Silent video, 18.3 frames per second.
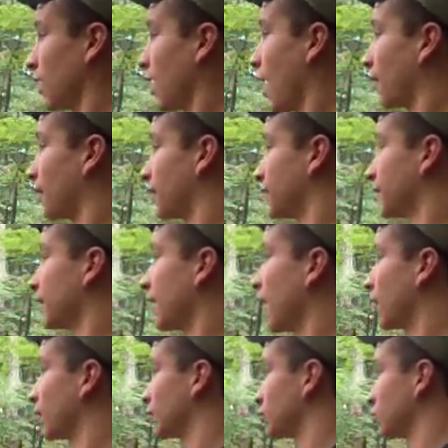and then
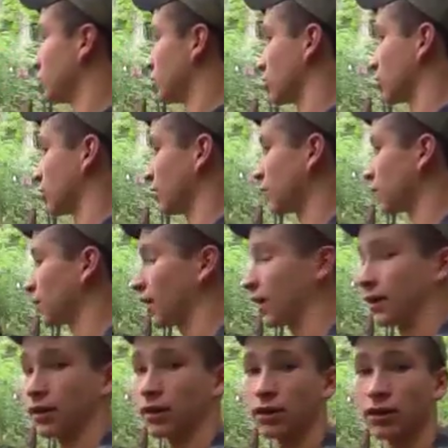down into the creek
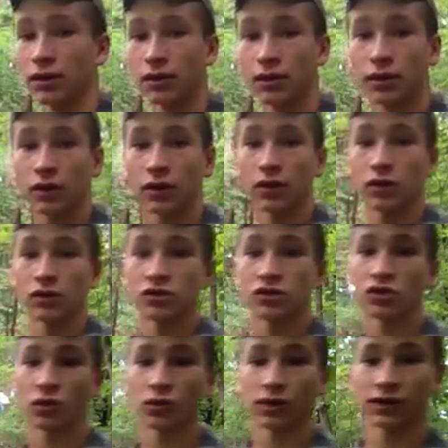bank.
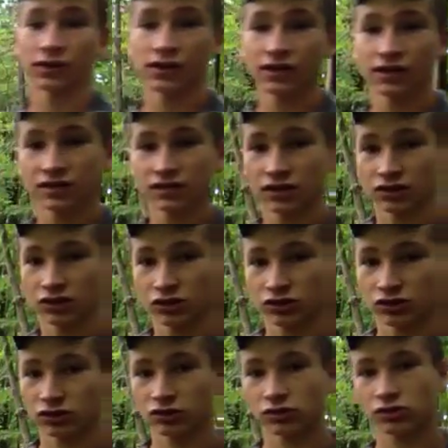So what I did is I
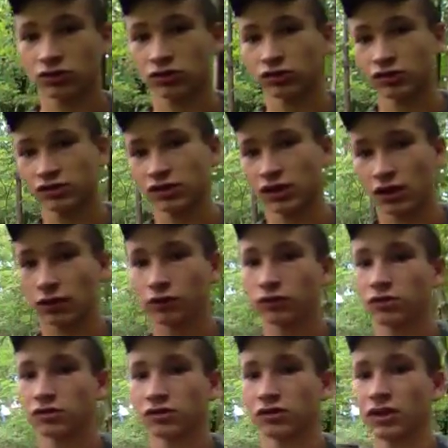took those trees out
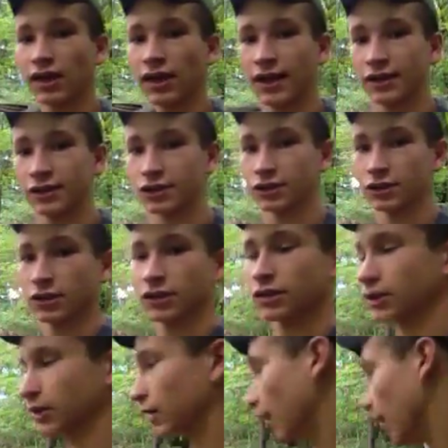using the hatchet,
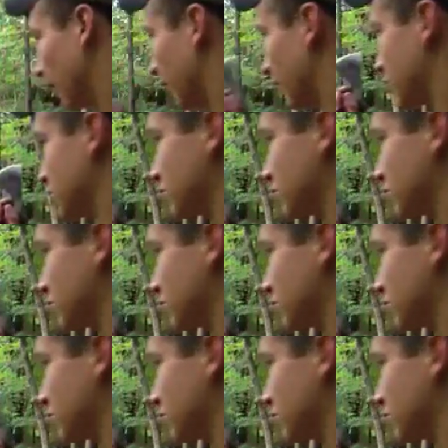and I got a